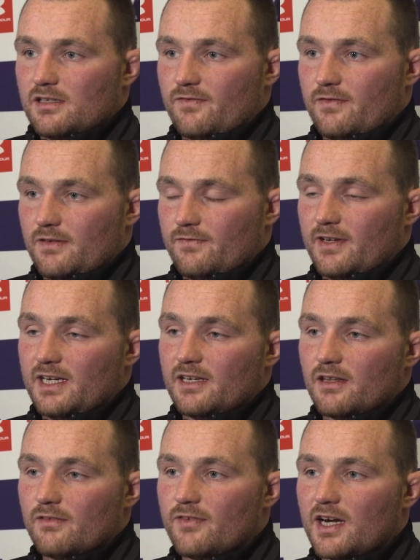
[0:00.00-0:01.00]
the
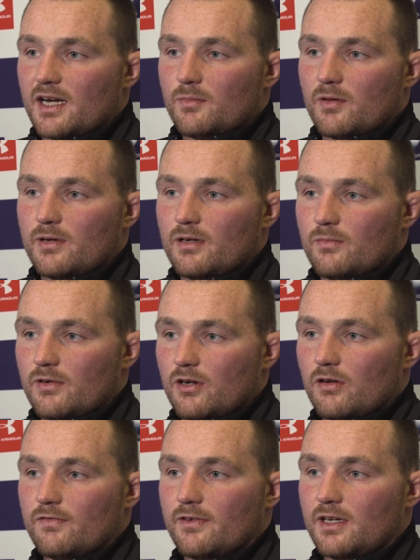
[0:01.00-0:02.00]
feeling and the vibe that we
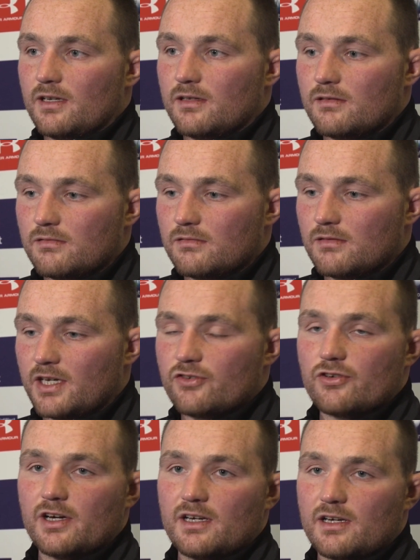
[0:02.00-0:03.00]
all feel in
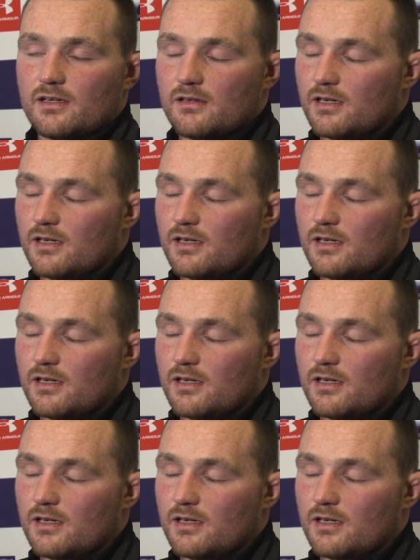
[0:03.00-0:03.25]
training.